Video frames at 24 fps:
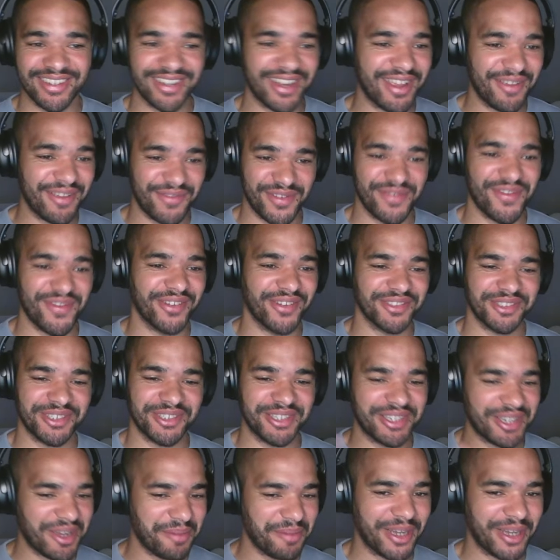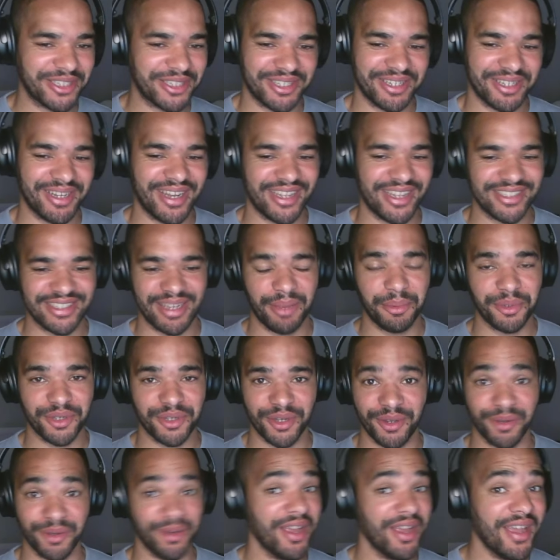if you've not seen it, go back to the last
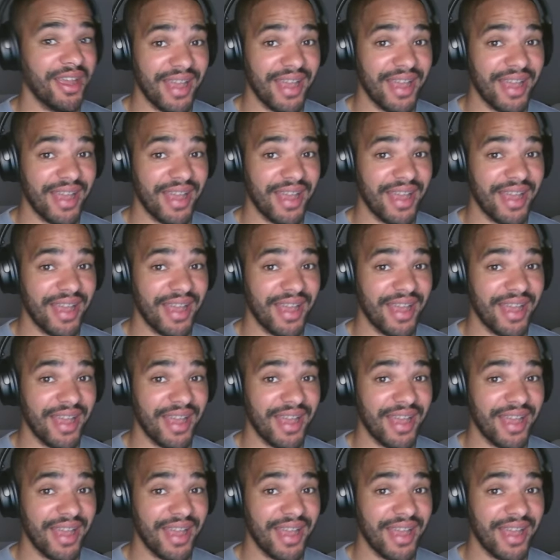episode.